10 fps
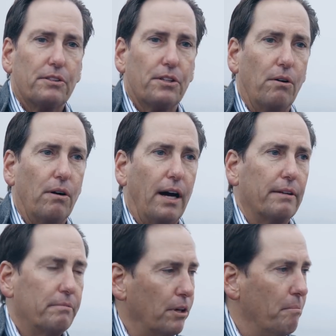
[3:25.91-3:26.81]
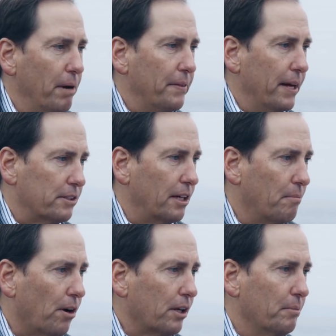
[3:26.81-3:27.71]
So I, you know, made that
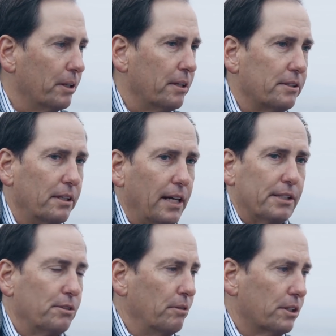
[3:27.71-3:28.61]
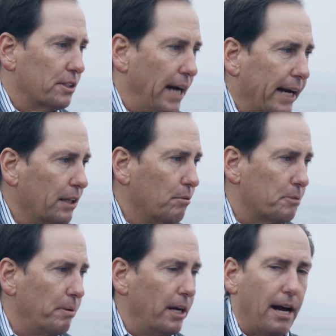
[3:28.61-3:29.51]
same argument. I said that's exactly
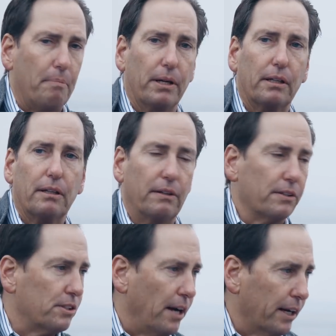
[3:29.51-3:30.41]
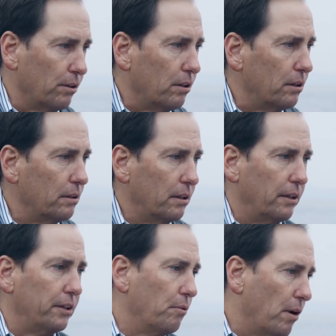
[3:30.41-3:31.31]
what's been happening this cycle
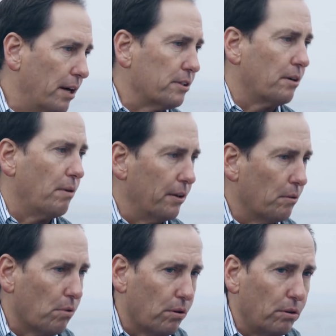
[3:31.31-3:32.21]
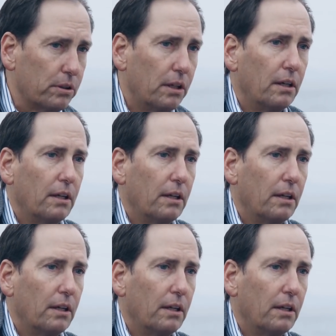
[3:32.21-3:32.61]
in the U.S. and around the world.